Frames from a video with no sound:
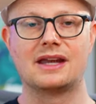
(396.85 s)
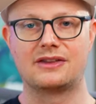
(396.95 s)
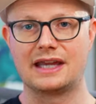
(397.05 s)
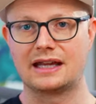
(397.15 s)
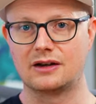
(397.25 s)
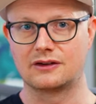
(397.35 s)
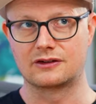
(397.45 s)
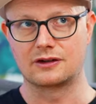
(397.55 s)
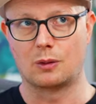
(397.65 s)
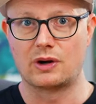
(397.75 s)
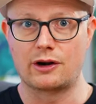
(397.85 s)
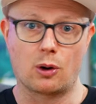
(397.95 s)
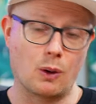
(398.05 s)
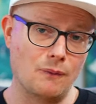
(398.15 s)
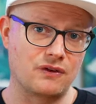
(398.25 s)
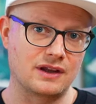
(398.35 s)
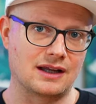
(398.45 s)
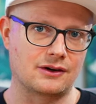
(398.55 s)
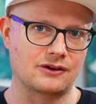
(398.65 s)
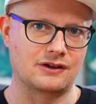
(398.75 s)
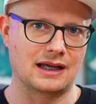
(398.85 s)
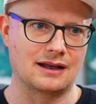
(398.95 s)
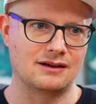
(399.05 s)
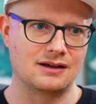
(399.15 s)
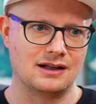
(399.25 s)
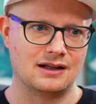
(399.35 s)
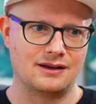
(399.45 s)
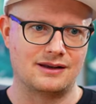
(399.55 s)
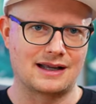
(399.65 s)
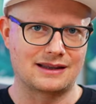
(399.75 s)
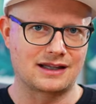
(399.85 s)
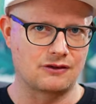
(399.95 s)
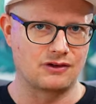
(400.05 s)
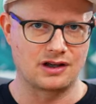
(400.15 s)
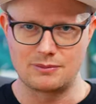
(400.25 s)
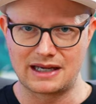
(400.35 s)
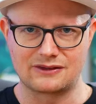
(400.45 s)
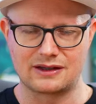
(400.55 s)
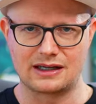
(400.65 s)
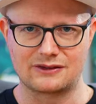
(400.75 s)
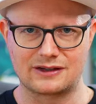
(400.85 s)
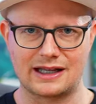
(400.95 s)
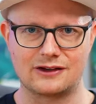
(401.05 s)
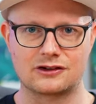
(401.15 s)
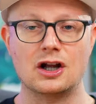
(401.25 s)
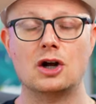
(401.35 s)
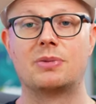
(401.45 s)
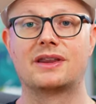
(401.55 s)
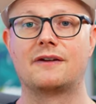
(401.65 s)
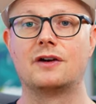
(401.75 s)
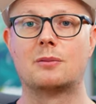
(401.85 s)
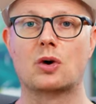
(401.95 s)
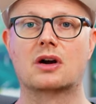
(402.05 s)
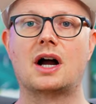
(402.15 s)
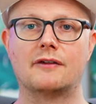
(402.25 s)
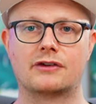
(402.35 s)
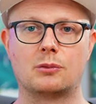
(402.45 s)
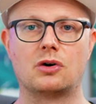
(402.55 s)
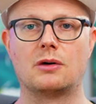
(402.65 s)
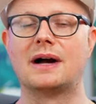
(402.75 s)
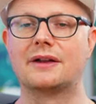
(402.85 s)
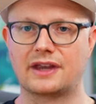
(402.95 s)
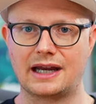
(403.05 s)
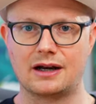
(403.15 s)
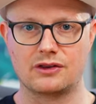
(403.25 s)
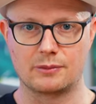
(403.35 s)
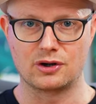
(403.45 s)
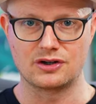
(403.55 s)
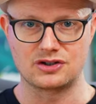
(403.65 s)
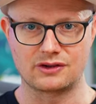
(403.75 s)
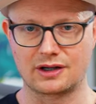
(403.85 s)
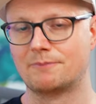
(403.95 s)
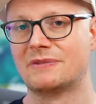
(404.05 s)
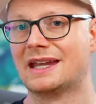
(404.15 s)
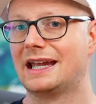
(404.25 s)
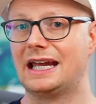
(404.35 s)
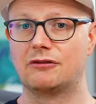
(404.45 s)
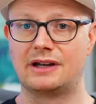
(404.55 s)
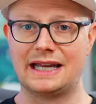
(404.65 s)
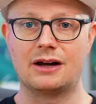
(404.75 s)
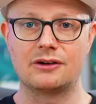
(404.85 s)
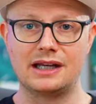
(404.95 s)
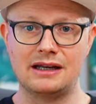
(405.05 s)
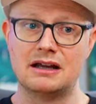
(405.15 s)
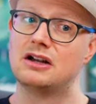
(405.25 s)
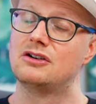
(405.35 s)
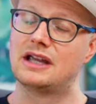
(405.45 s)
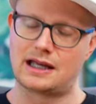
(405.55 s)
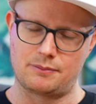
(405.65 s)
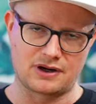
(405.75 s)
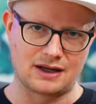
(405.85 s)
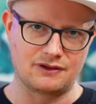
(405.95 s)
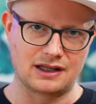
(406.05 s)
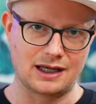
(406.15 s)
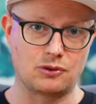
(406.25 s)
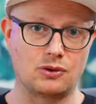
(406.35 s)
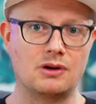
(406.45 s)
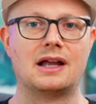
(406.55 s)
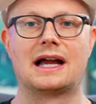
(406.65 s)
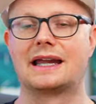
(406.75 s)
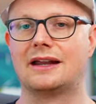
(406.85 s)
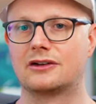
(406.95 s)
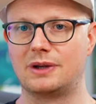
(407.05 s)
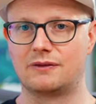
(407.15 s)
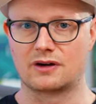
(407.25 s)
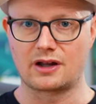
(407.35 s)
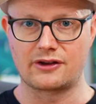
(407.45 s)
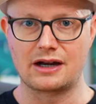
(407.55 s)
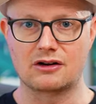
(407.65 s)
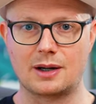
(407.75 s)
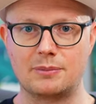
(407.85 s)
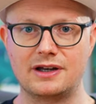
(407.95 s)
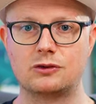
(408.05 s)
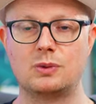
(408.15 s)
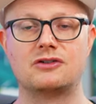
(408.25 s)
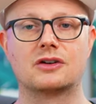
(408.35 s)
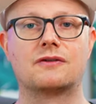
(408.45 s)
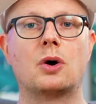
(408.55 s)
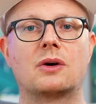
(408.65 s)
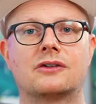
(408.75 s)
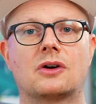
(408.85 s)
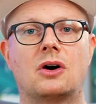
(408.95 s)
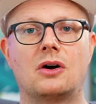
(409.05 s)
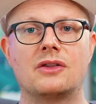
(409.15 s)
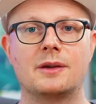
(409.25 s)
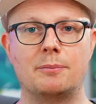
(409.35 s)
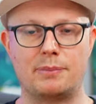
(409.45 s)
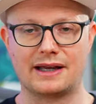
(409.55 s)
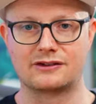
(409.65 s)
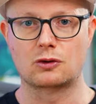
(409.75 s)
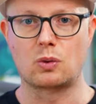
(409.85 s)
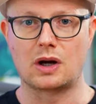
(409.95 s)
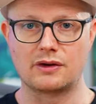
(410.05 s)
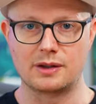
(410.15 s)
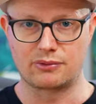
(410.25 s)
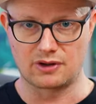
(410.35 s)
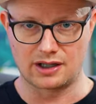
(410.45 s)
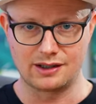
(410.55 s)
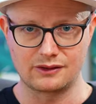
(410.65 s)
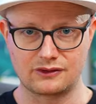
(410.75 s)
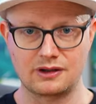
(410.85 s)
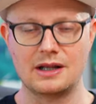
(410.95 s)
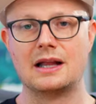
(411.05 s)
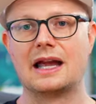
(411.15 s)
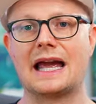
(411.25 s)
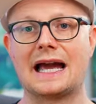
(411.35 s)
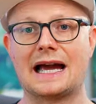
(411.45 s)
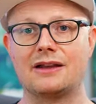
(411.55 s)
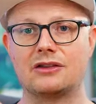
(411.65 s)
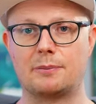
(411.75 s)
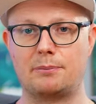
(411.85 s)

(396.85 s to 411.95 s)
that they can somewhat hopefully understand. Not that it really makes any sense, but they feel more comfortable about the hair they're purchasing. In reality, at Private Label, I can't speak for other hair companies, we just focus on the best quality products at the